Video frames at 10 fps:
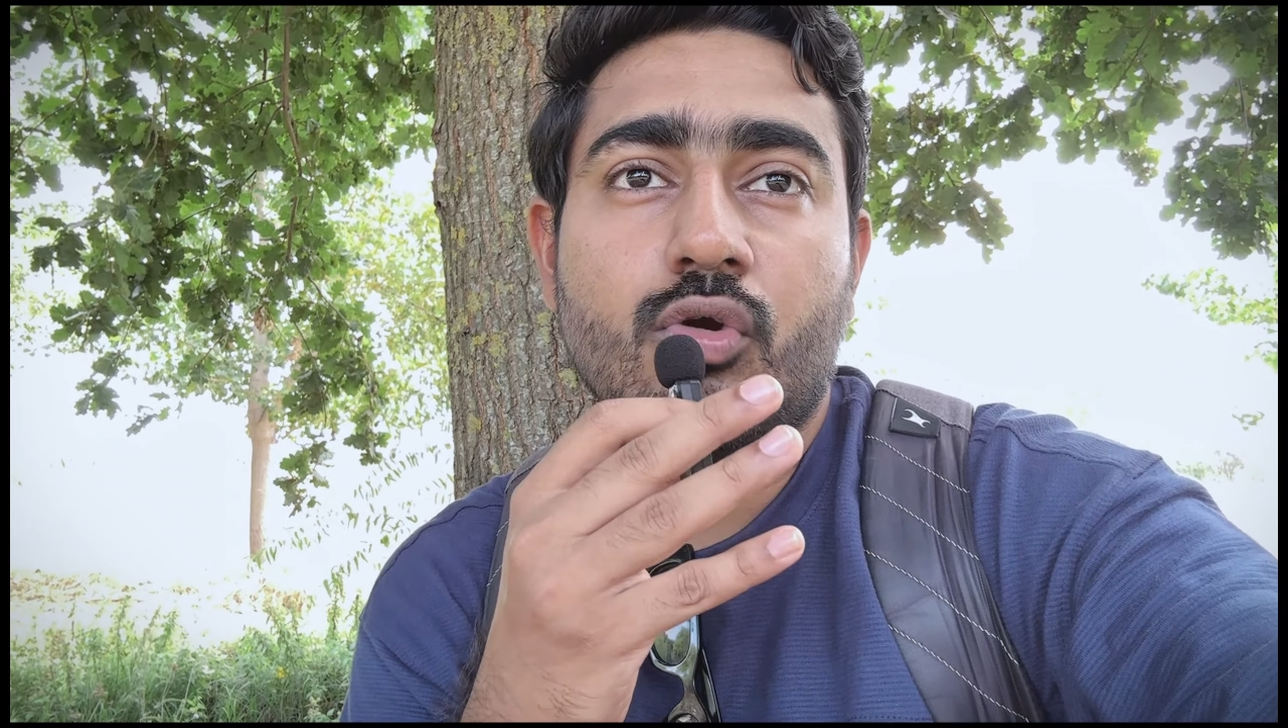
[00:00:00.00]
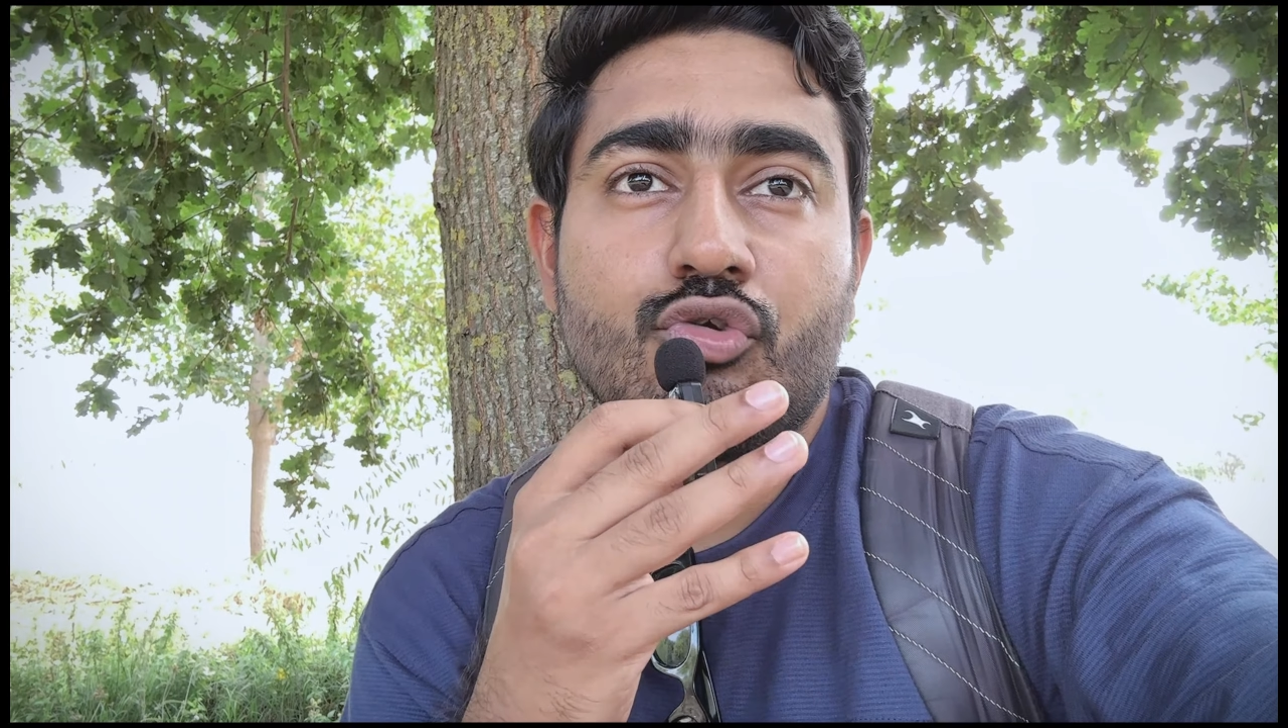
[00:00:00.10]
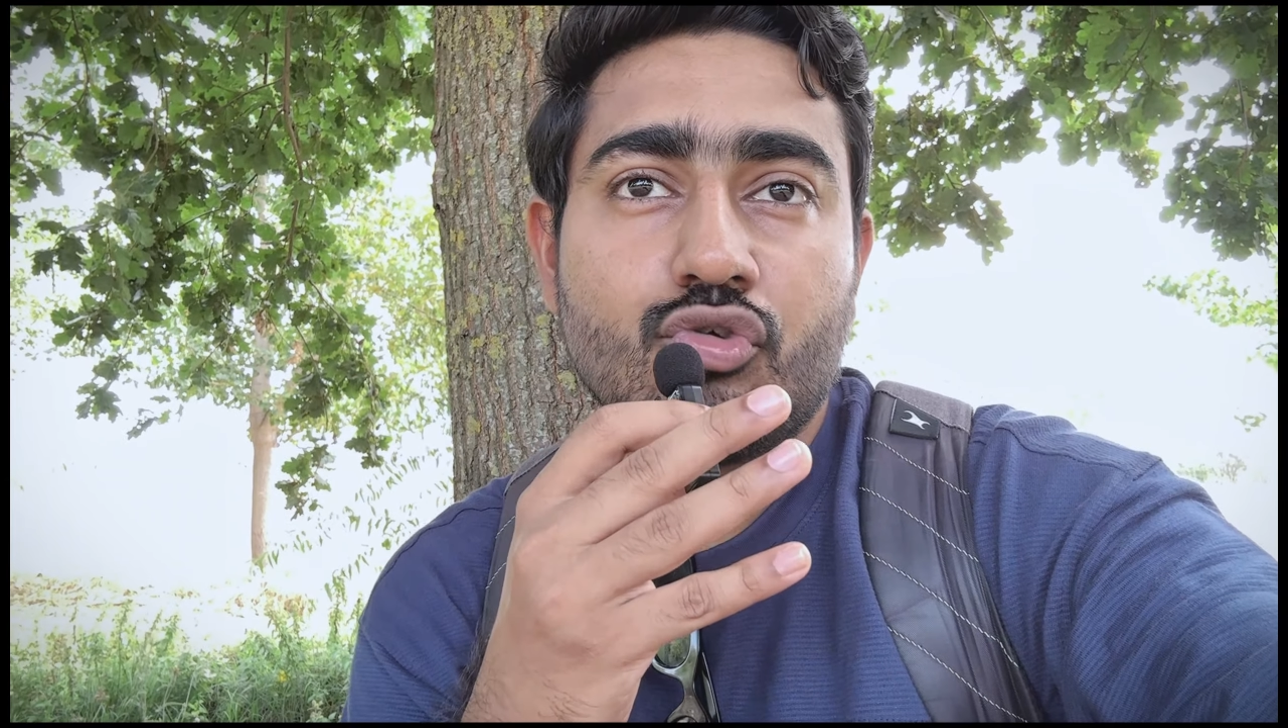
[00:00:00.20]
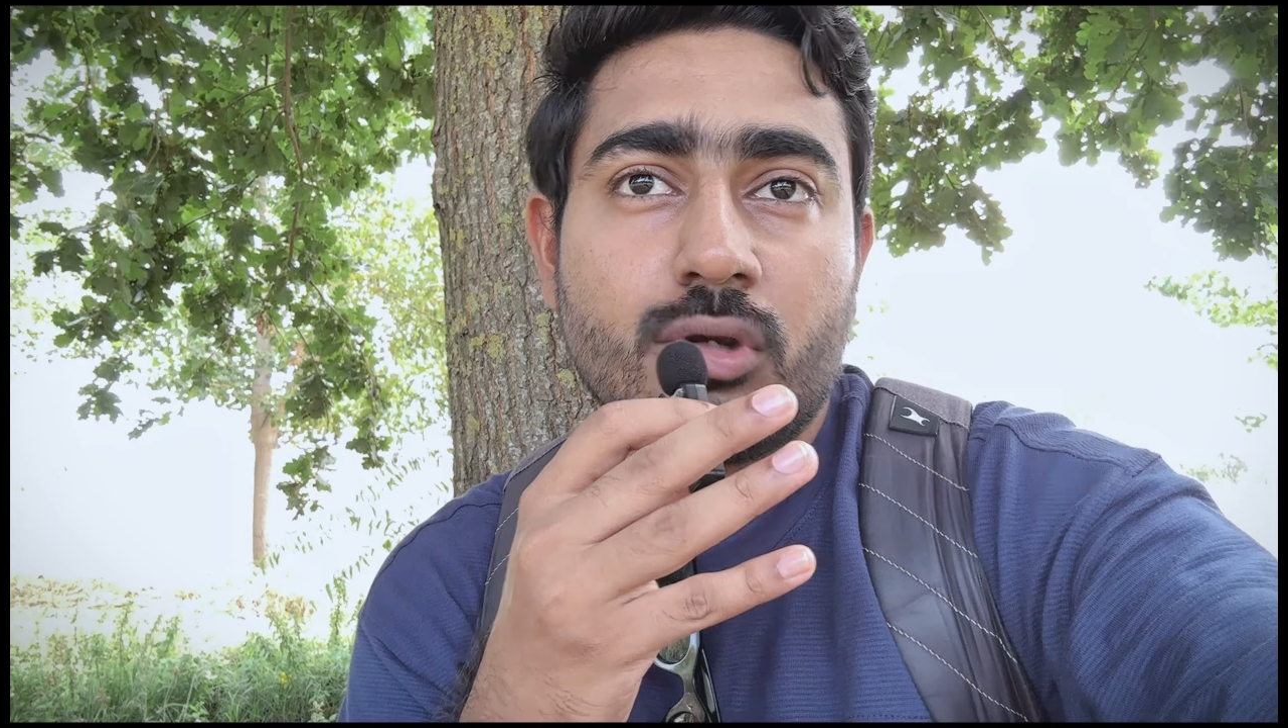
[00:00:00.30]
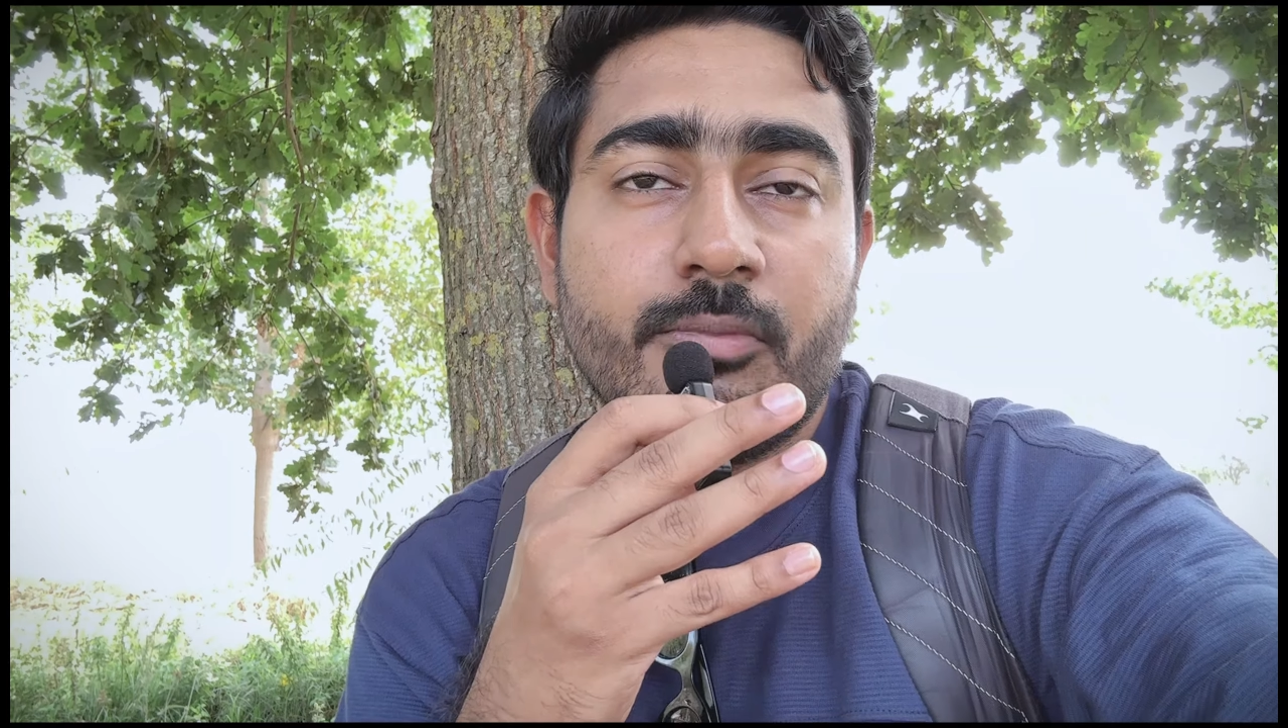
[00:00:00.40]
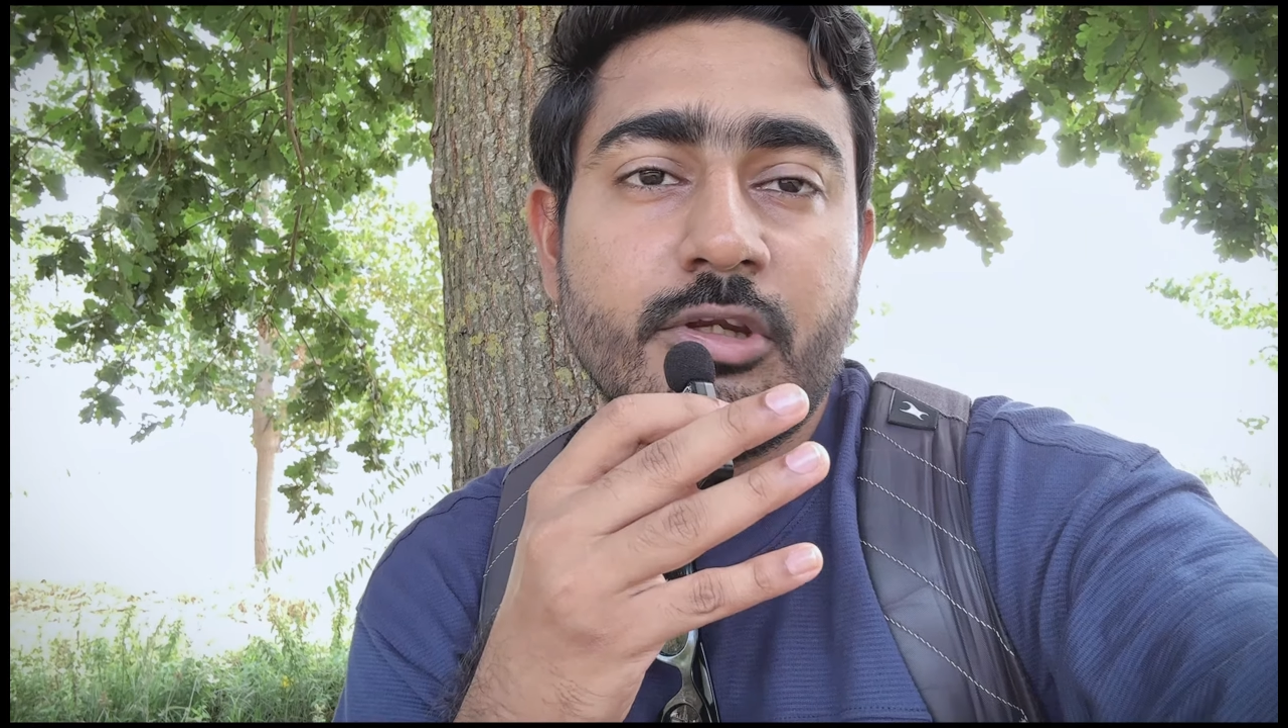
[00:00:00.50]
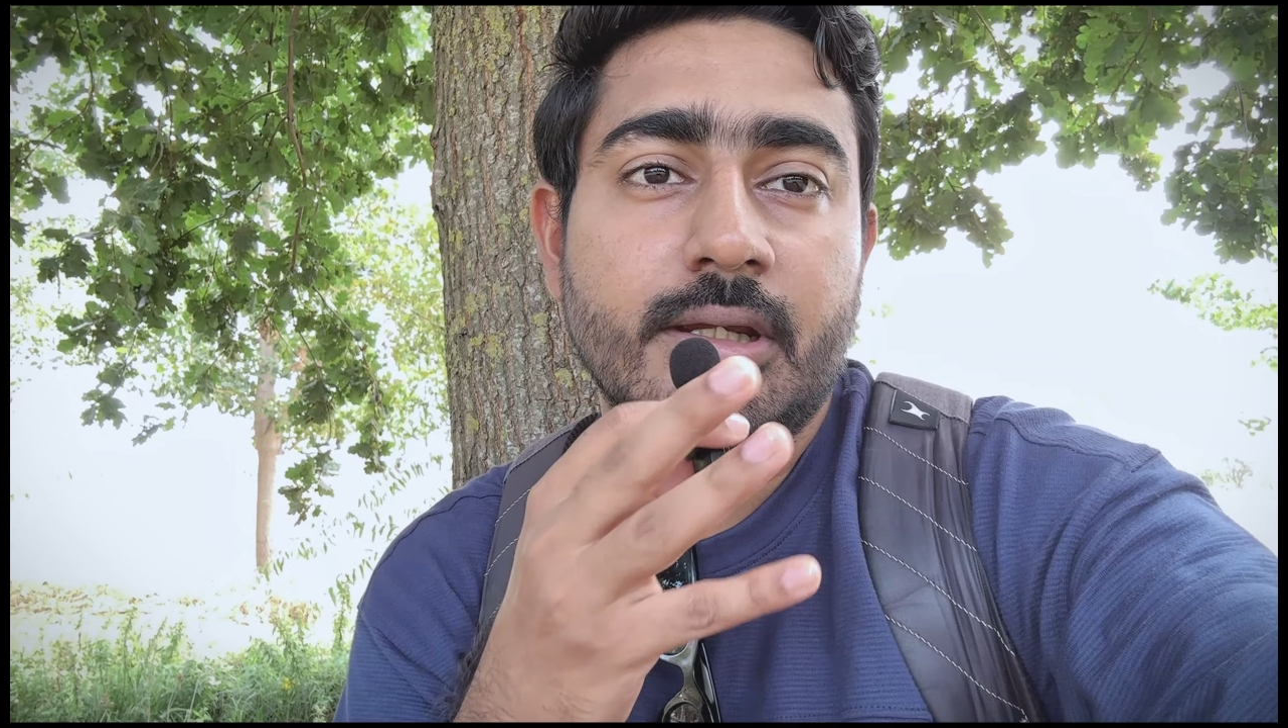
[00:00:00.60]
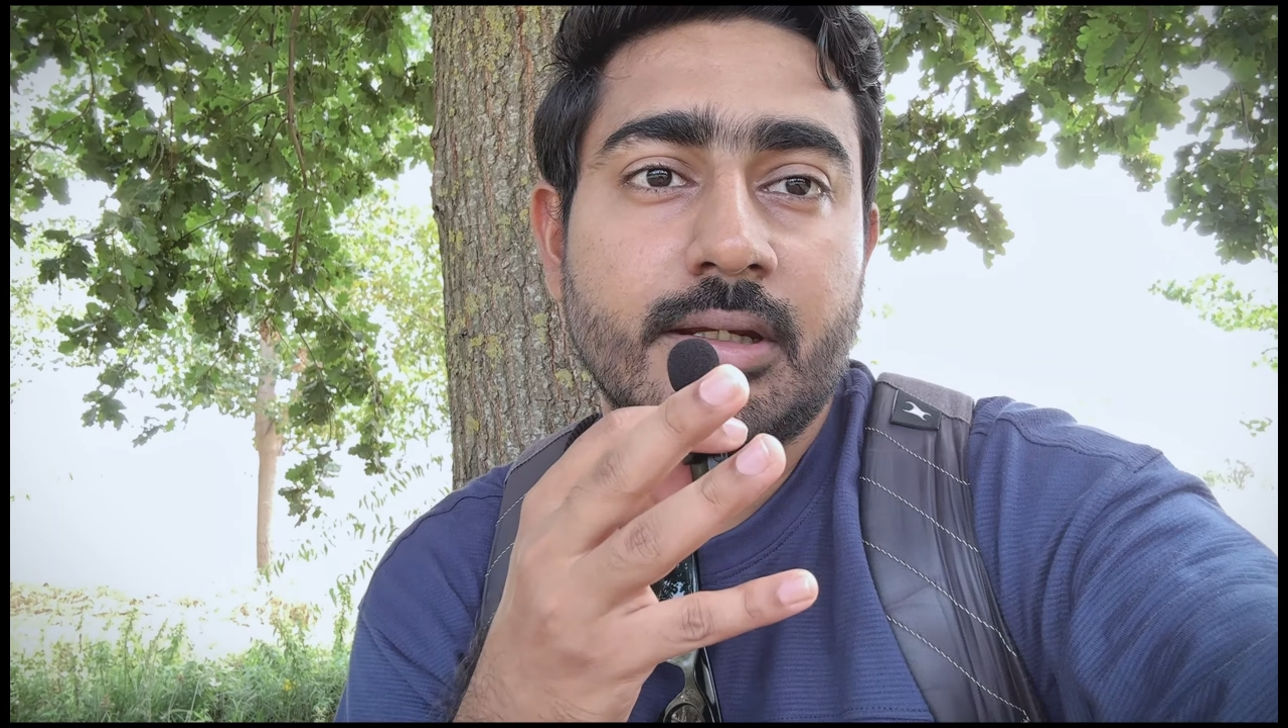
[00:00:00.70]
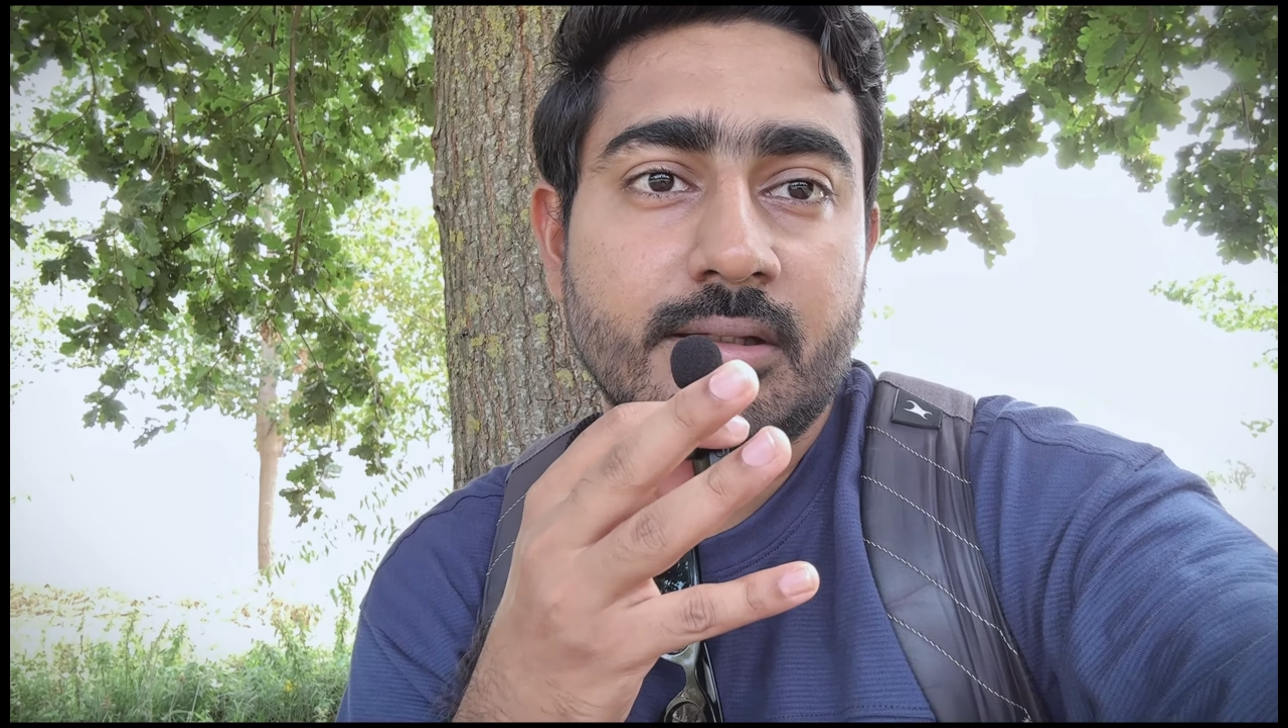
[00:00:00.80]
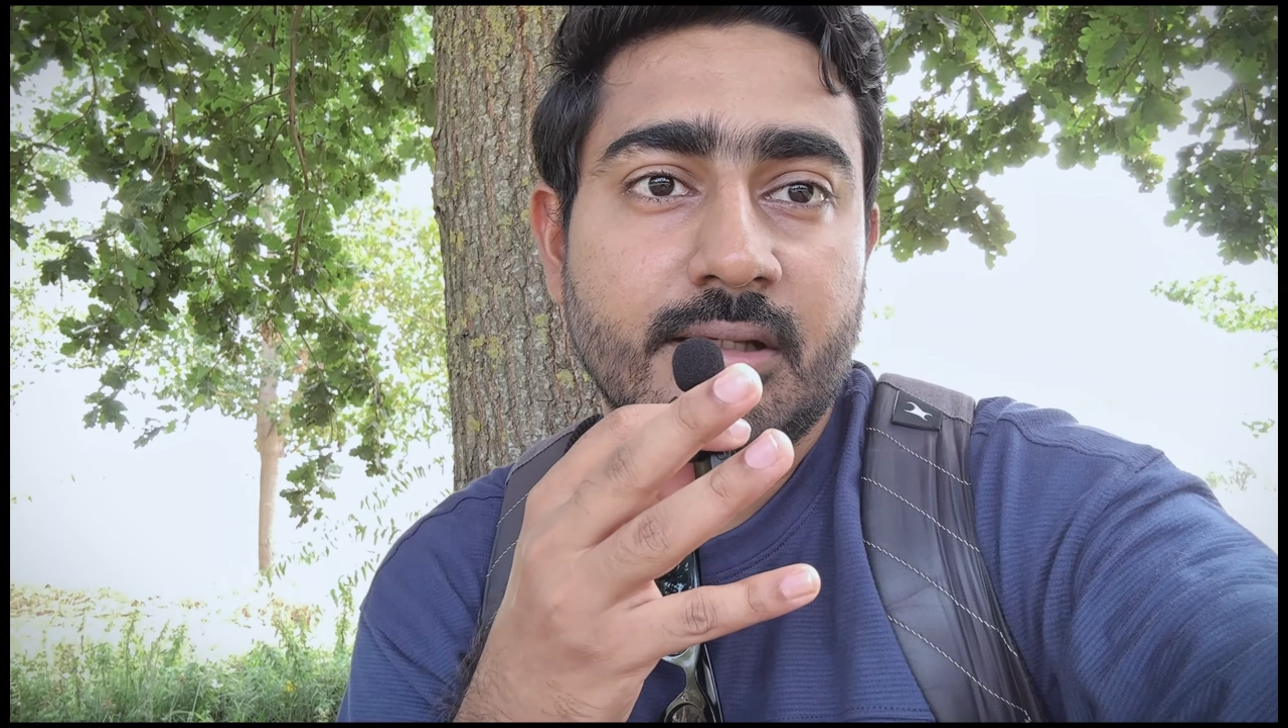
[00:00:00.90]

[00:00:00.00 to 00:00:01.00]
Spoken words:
wants to communicate